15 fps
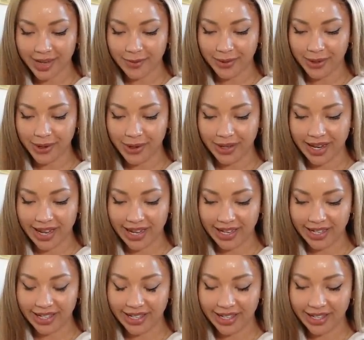I put on it
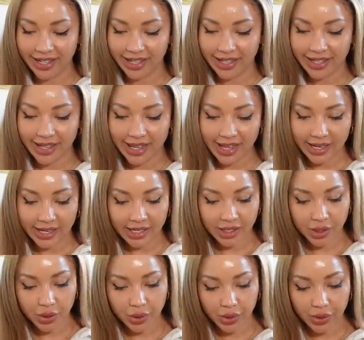a
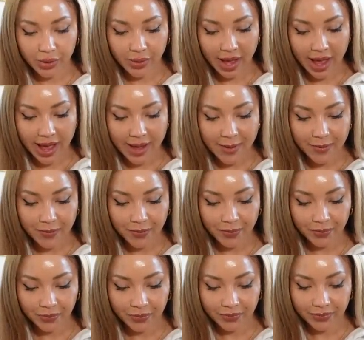little um,
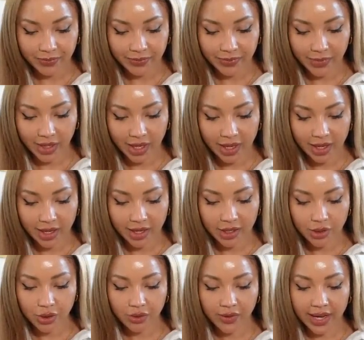
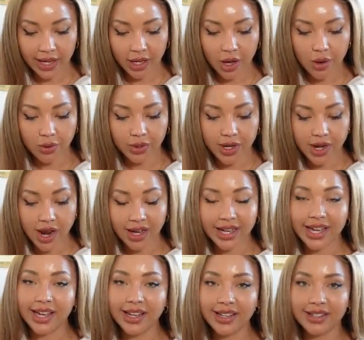sort of like gold
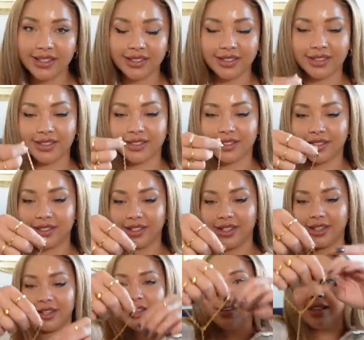nugget
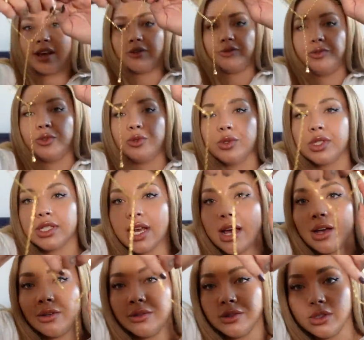that falls
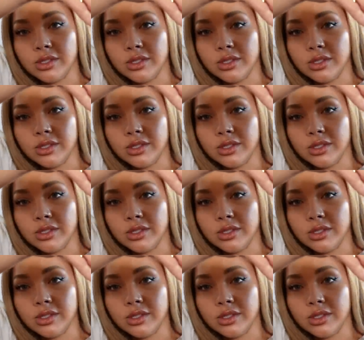down.